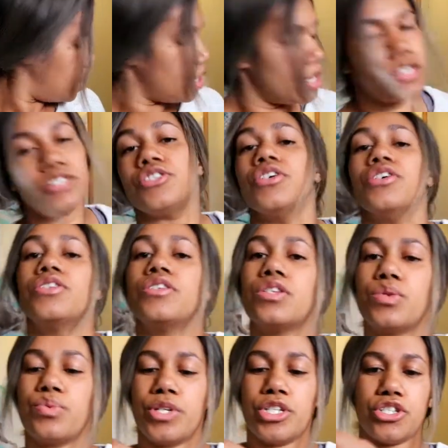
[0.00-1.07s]
And turn the
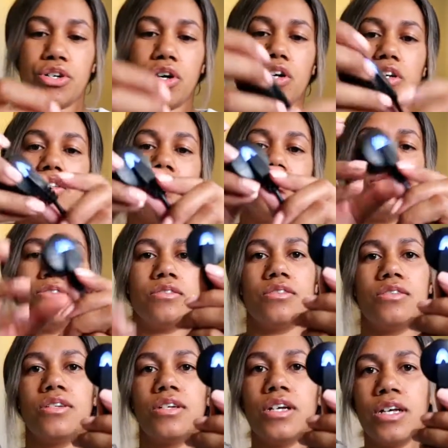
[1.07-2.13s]
switch on.
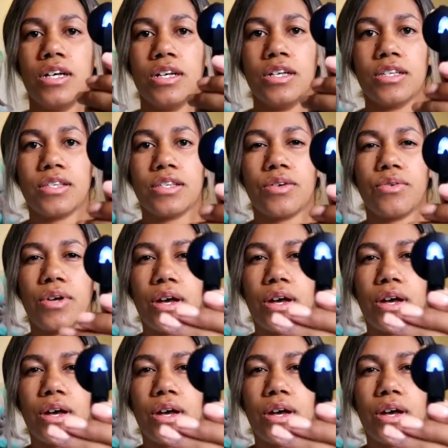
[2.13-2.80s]
So it